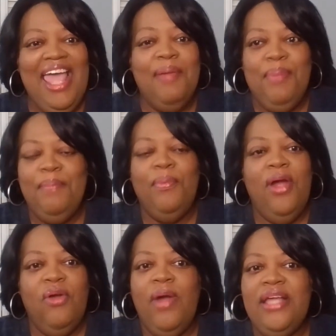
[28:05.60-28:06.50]
And
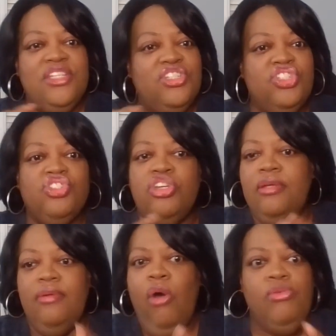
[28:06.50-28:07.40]
people are going to,
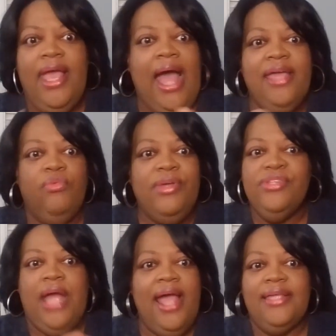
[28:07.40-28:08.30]
oh yeah, I
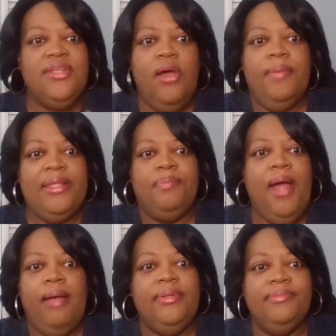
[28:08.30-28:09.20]
could talk about the
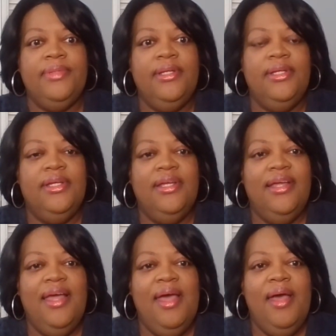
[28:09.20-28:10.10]
problem.
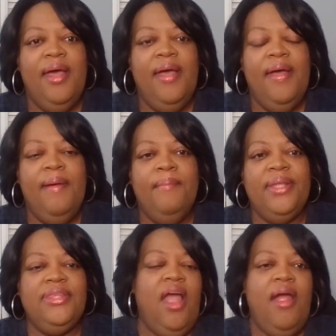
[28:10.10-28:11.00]

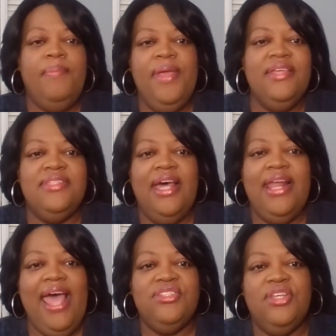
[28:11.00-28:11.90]
But the RFP is
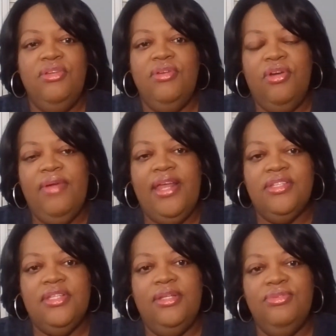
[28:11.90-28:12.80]
not asking you to create
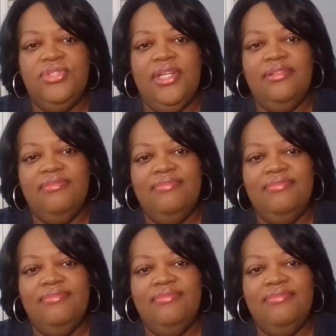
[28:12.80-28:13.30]
a solution.